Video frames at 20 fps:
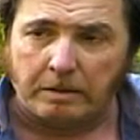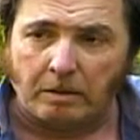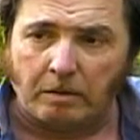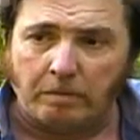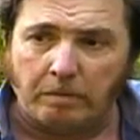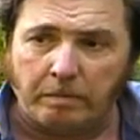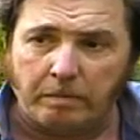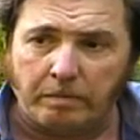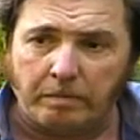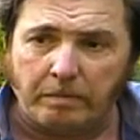
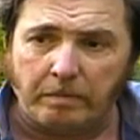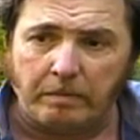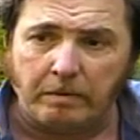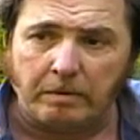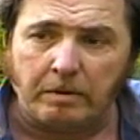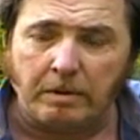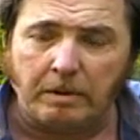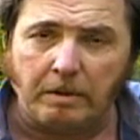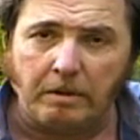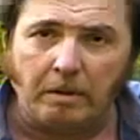So
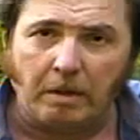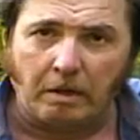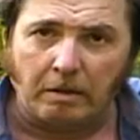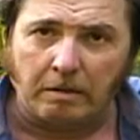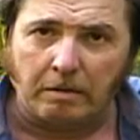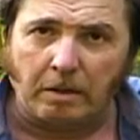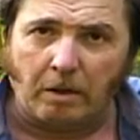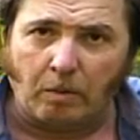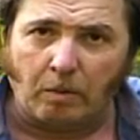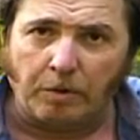until you
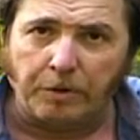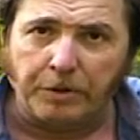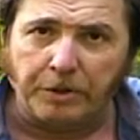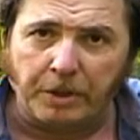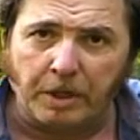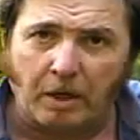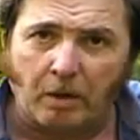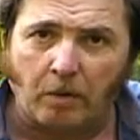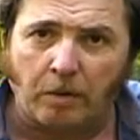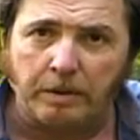learn, know where
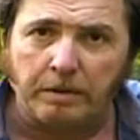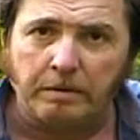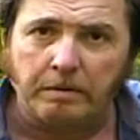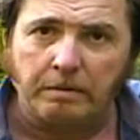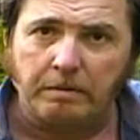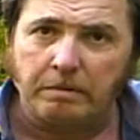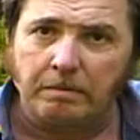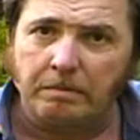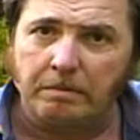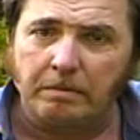you're going,
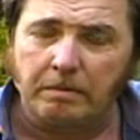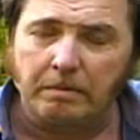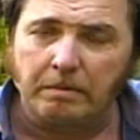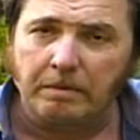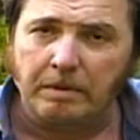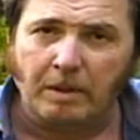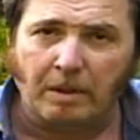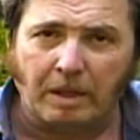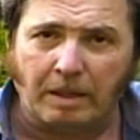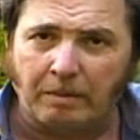
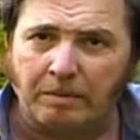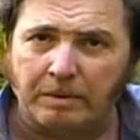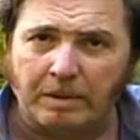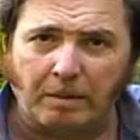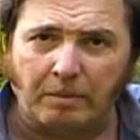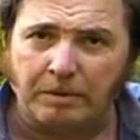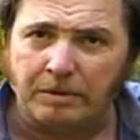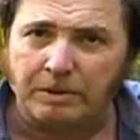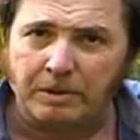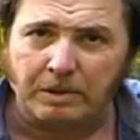no,
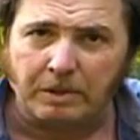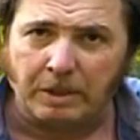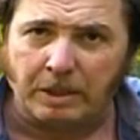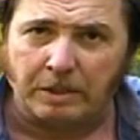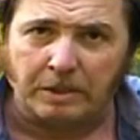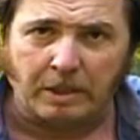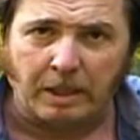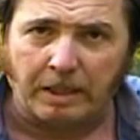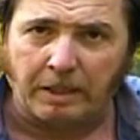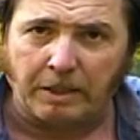I, I wouldn't
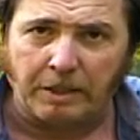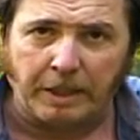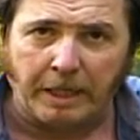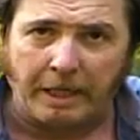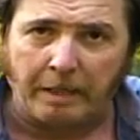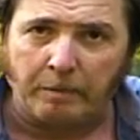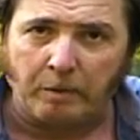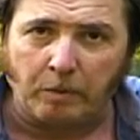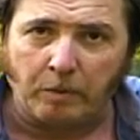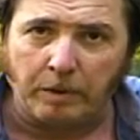suggest taking
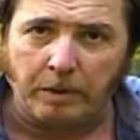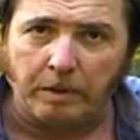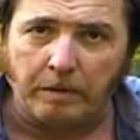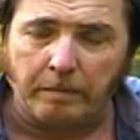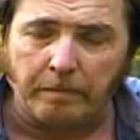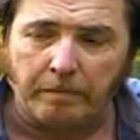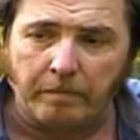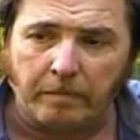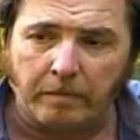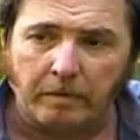the animal with
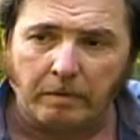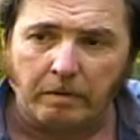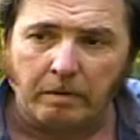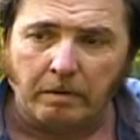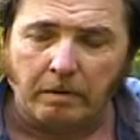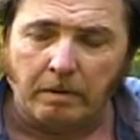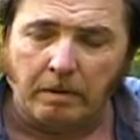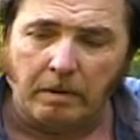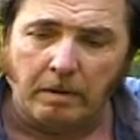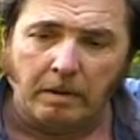you.
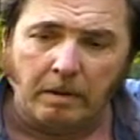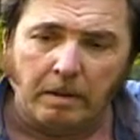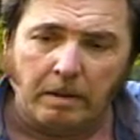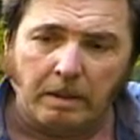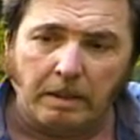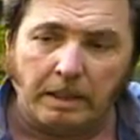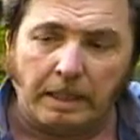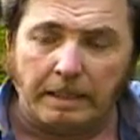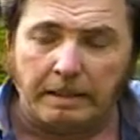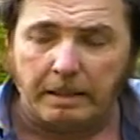
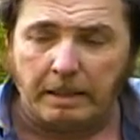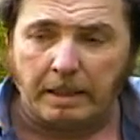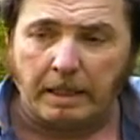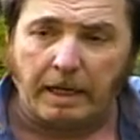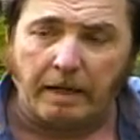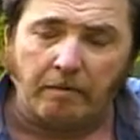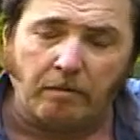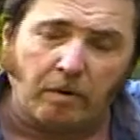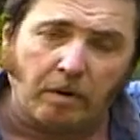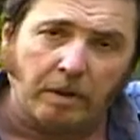And I
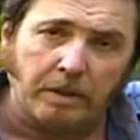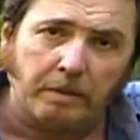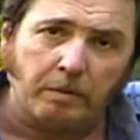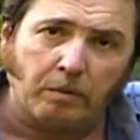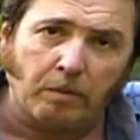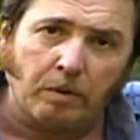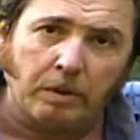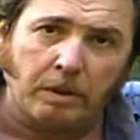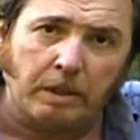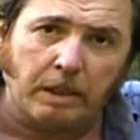did have one
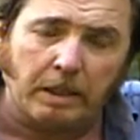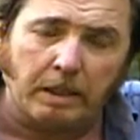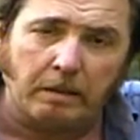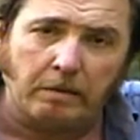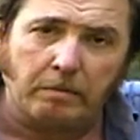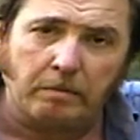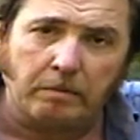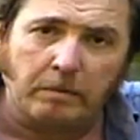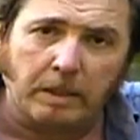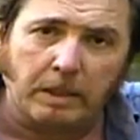that wouldn't get,